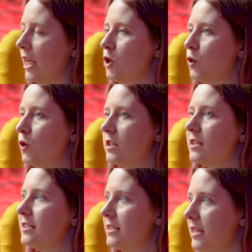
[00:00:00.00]
and you
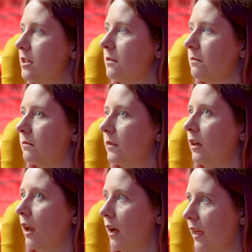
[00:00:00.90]
can see them
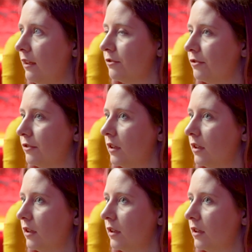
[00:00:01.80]
live